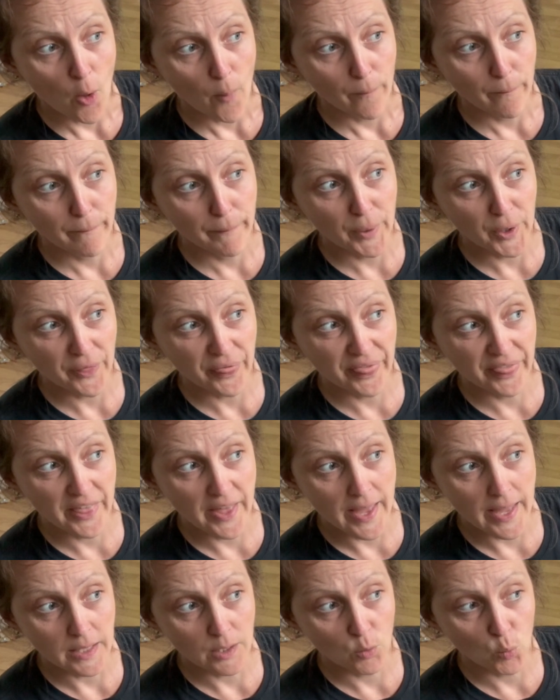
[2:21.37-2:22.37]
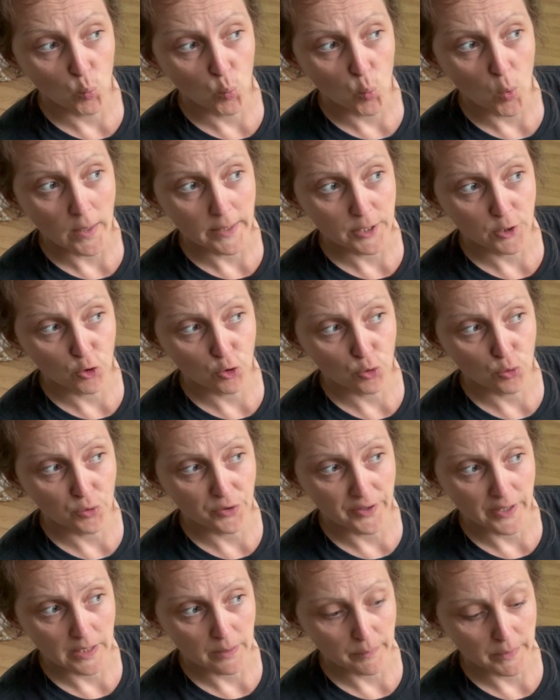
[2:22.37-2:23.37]
But then why do you
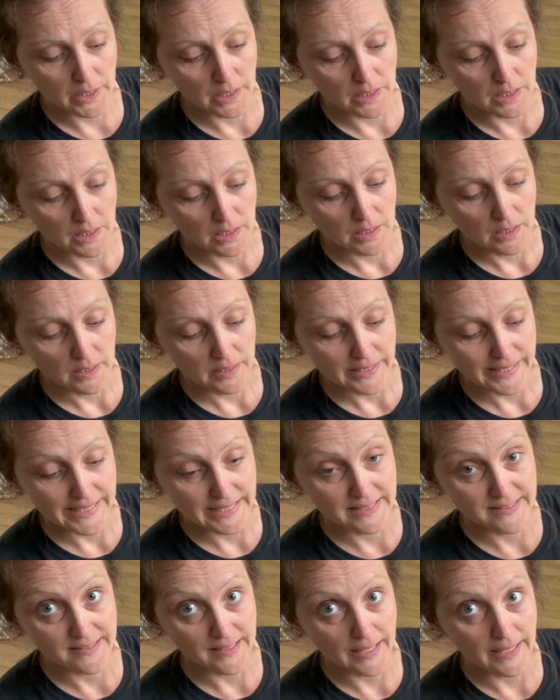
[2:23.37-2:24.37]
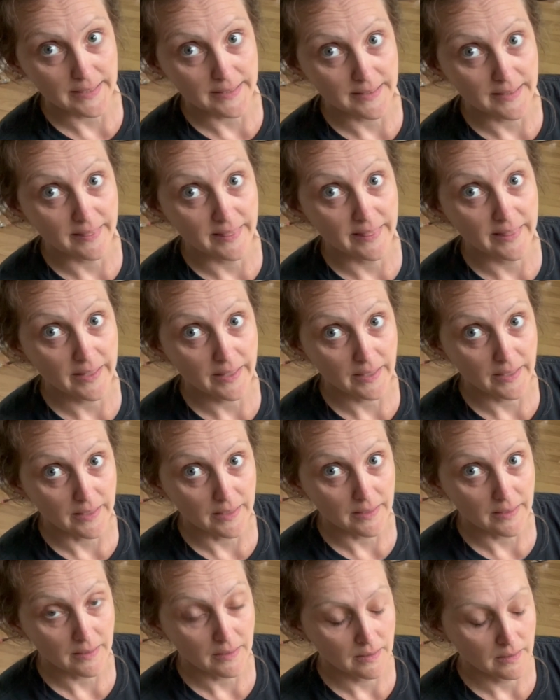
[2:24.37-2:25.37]
tell me it is added
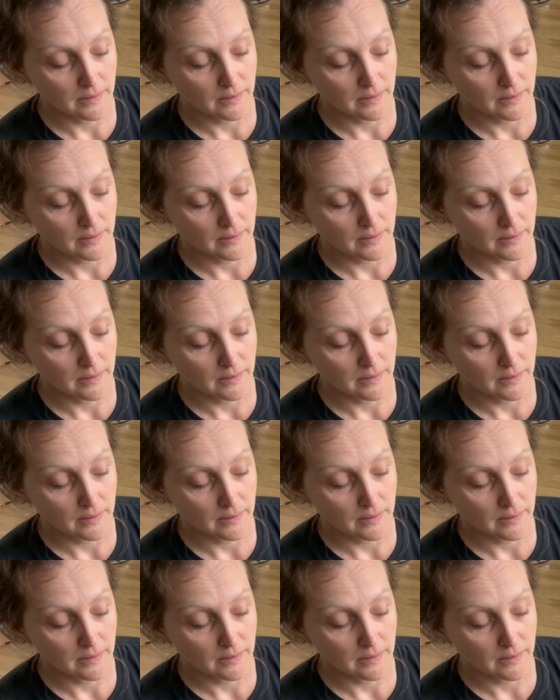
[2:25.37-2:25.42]
there